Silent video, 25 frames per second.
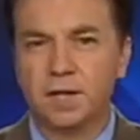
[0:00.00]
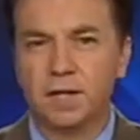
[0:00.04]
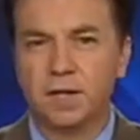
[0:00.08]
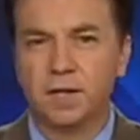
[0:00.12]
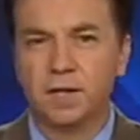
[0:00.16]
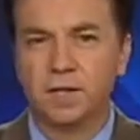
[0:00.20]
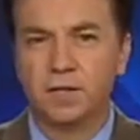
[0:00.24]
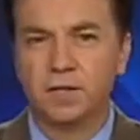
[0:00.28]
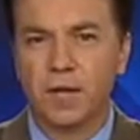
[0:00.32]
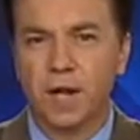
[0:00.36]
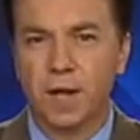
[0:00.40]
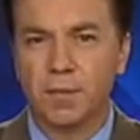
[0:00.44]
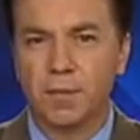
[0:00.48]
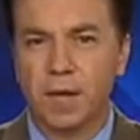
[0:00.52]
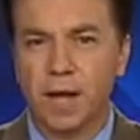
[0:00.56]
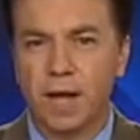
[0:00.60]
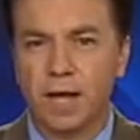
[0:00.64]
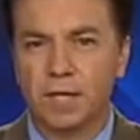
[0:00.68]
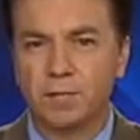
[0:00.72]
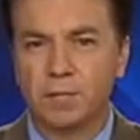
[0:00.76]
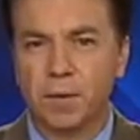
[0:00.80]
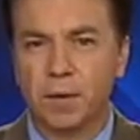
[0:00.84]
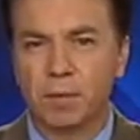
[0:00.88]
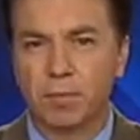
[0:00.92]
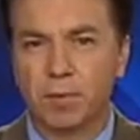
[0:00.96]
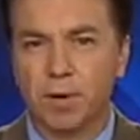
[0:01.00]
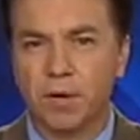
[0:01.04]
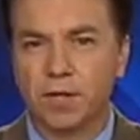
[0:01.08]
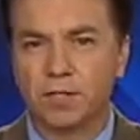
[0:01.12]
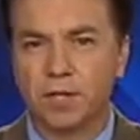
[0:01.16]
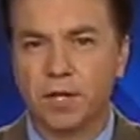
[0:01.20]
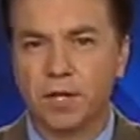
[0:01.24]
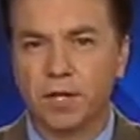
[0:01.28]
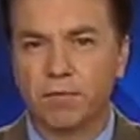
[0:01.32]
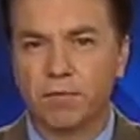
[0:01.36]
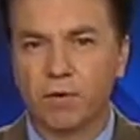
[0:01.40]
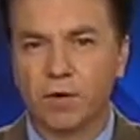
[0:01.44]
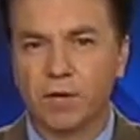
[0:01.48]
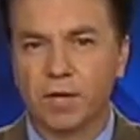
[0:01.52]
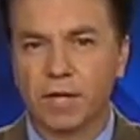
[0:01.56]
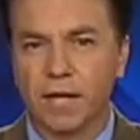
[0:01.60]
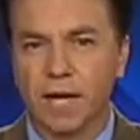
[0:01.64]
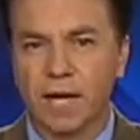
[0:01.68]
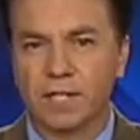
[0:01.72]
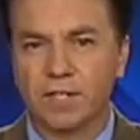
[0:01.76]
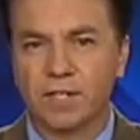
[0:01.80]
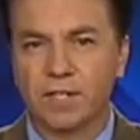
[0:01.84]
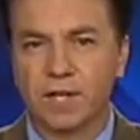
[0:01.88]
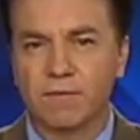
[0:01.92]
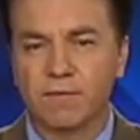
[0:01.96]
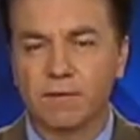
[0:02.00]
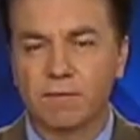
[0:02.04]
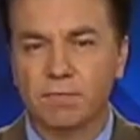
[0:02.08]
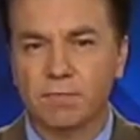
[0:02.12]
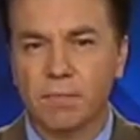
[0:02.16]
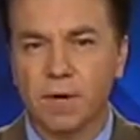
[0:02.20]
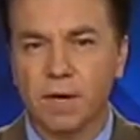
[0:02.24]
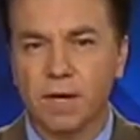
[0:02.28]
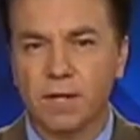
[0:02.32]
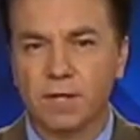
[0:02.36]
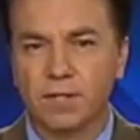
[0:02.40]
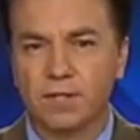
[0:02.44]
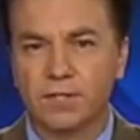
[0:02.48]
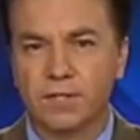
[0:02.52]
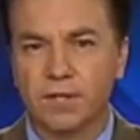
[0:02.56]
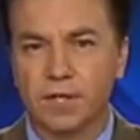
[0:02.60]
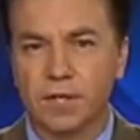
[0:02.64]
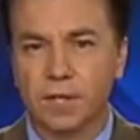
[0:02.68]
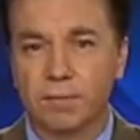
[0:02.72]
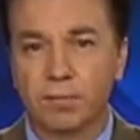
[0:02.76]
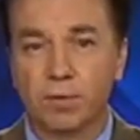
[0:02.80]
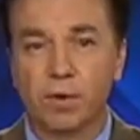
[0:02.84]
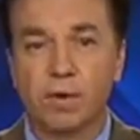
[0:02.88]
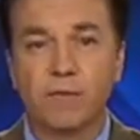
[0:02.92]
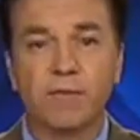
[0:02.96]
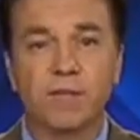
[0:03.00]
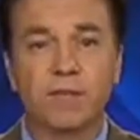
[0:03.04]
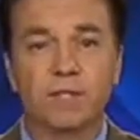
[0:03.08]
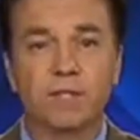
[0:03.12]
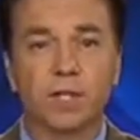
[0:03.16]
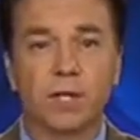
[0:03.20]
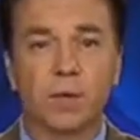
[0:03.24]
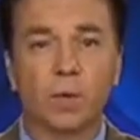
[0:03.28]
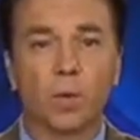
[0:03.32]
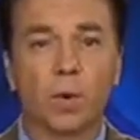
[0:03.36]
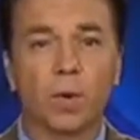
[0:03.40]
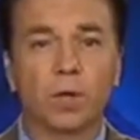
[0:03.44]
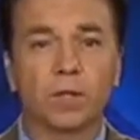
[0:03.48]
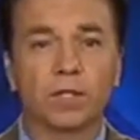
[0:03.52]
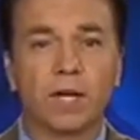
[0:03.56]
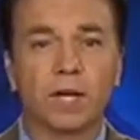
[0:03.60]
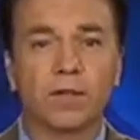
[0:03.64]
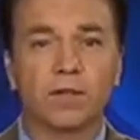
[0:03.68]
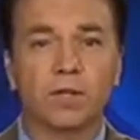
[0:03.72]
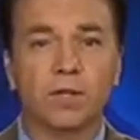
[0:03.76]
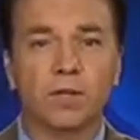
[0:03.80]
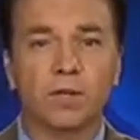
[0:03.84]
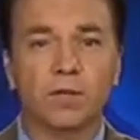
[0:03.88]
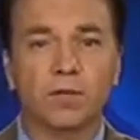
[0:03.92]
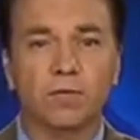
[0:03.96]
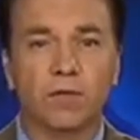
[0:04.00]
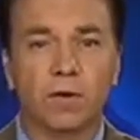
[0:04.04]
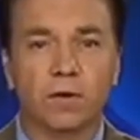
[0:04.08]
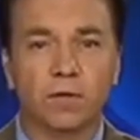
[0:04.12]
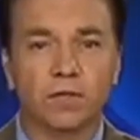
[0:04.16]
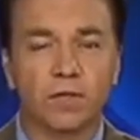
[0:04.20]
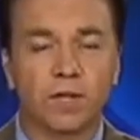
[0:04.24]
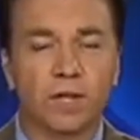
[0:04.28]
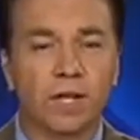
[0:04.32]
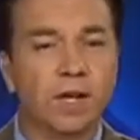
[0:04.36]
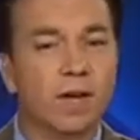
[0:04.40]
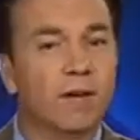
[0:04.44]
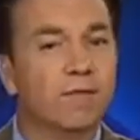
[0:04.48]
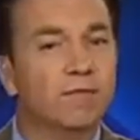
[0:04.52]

Staben has been president for the last seven months. He previously worked at the University of